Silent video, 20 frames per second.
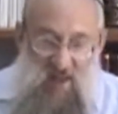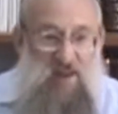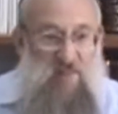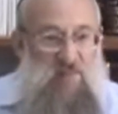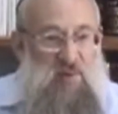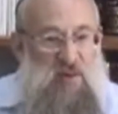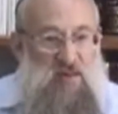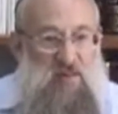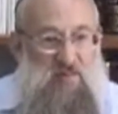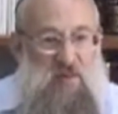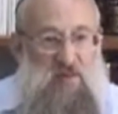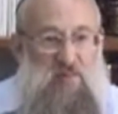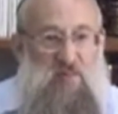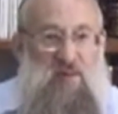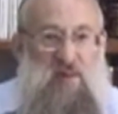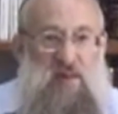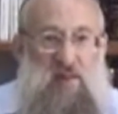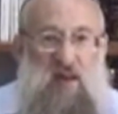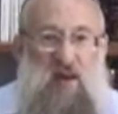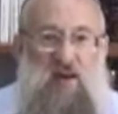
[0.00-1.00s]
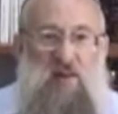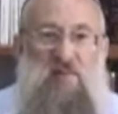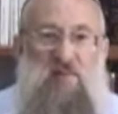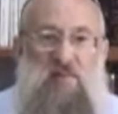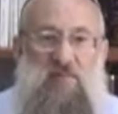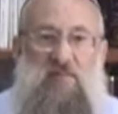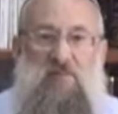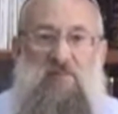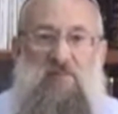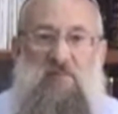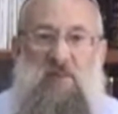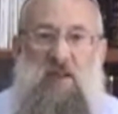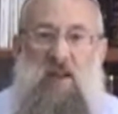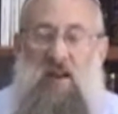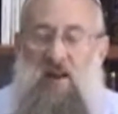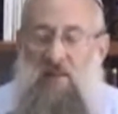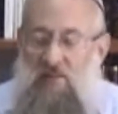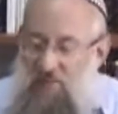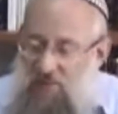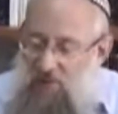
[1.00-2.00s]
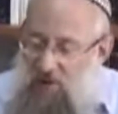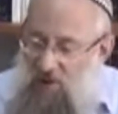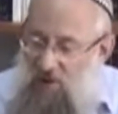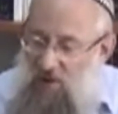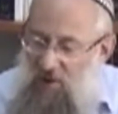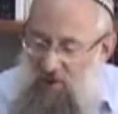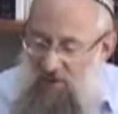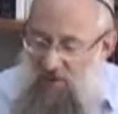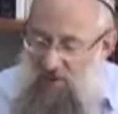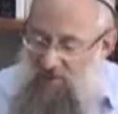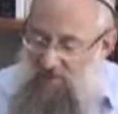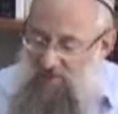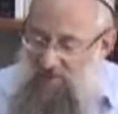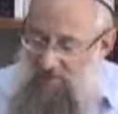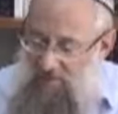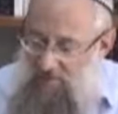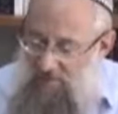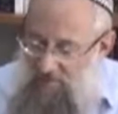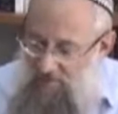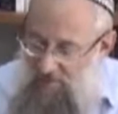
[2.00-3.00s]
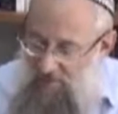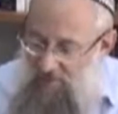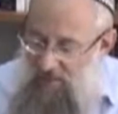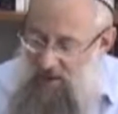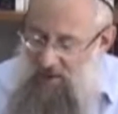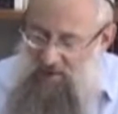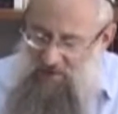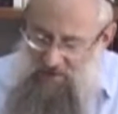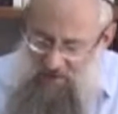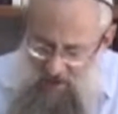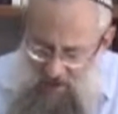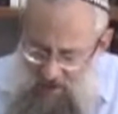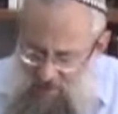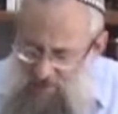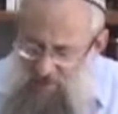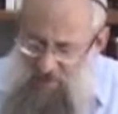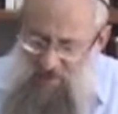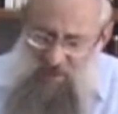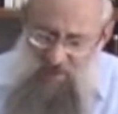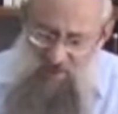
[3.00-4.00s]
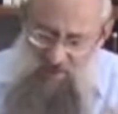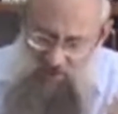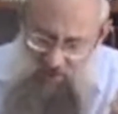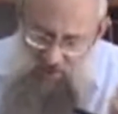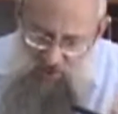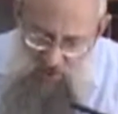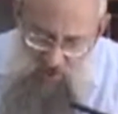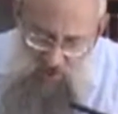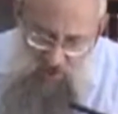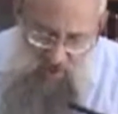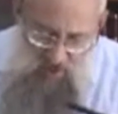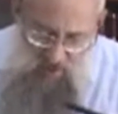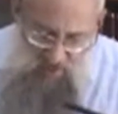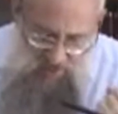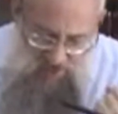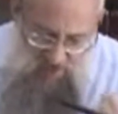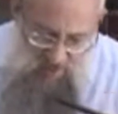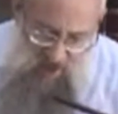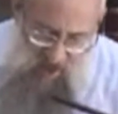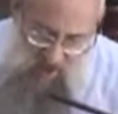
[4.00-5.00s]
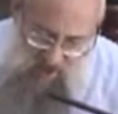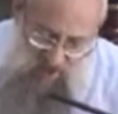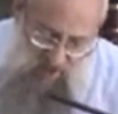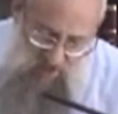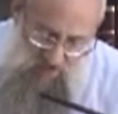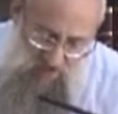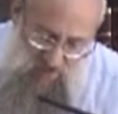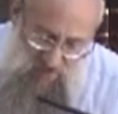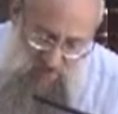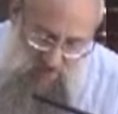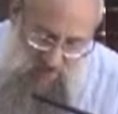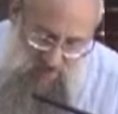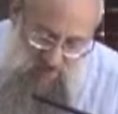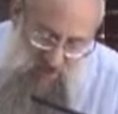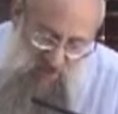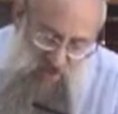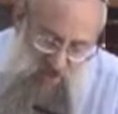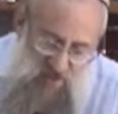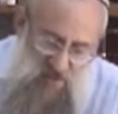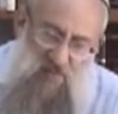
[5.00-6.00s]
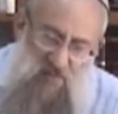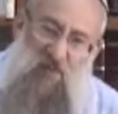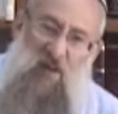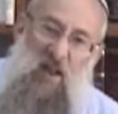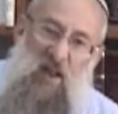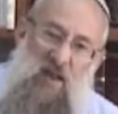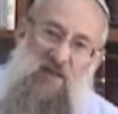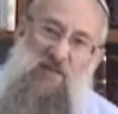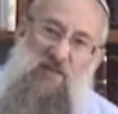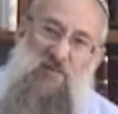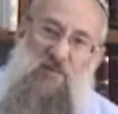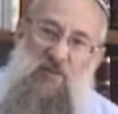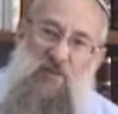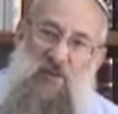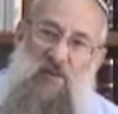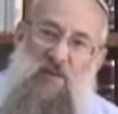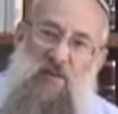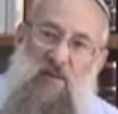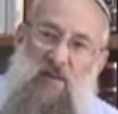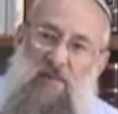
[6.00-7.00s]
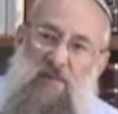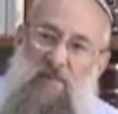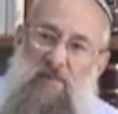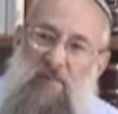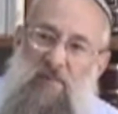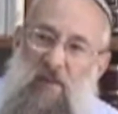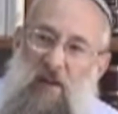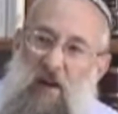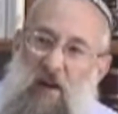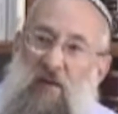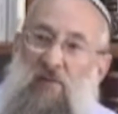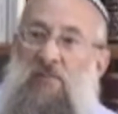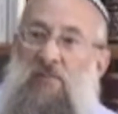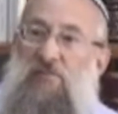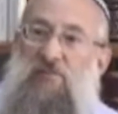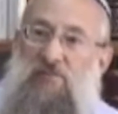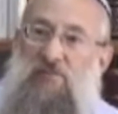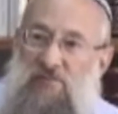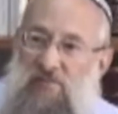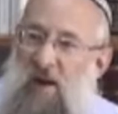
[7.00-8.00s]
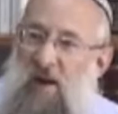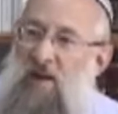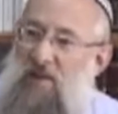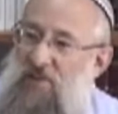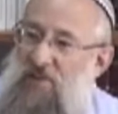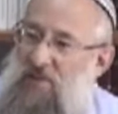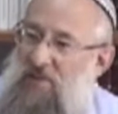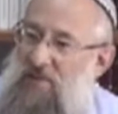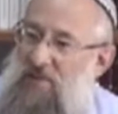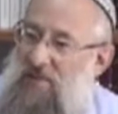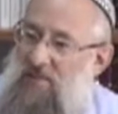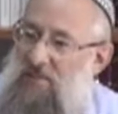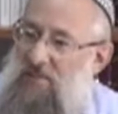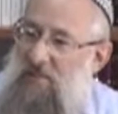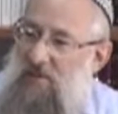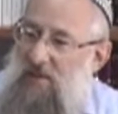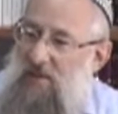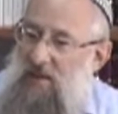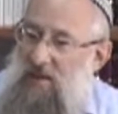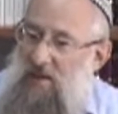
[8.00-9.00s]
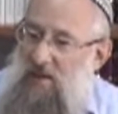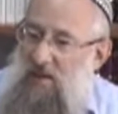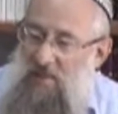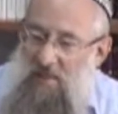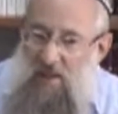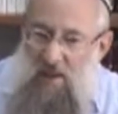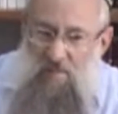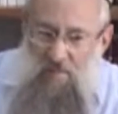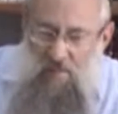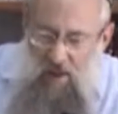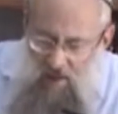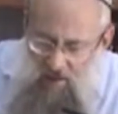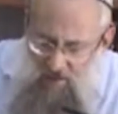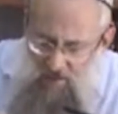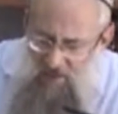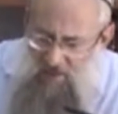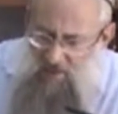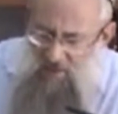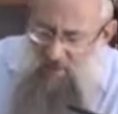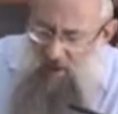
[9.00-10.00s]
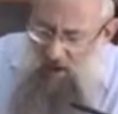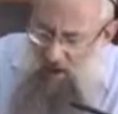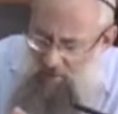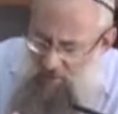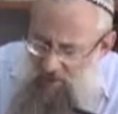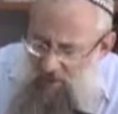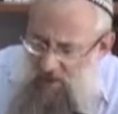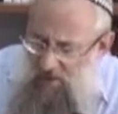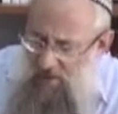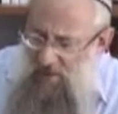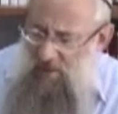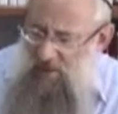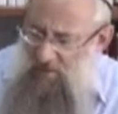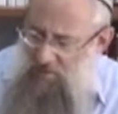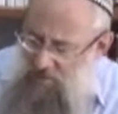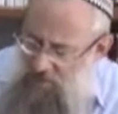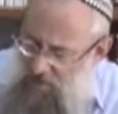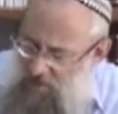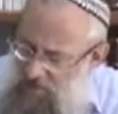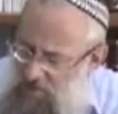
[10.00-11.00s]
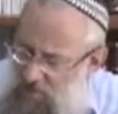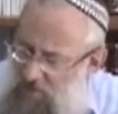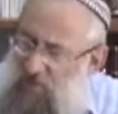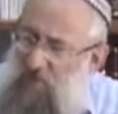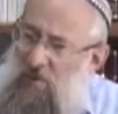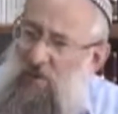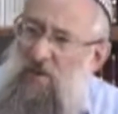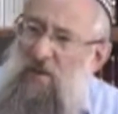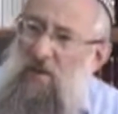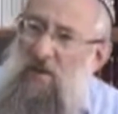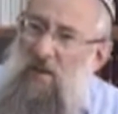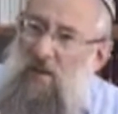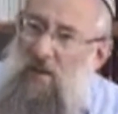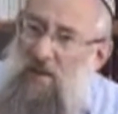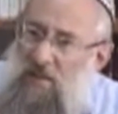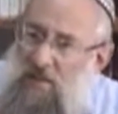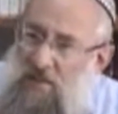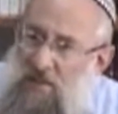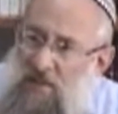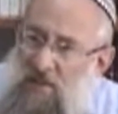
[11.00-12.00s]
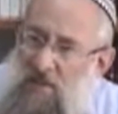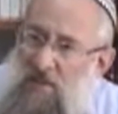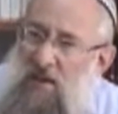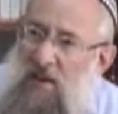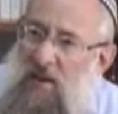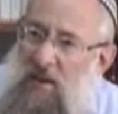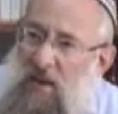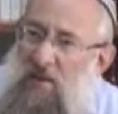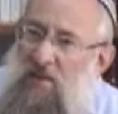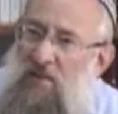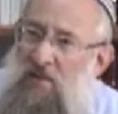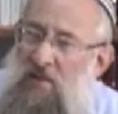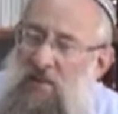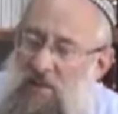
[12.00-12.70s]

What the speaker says: he brings him in with love, the love for all. And Chazal emphasizes, we show, again, he's an activist. He's not just a philosopher of monotheism. That monotheism obligates, like we said before, the connection to the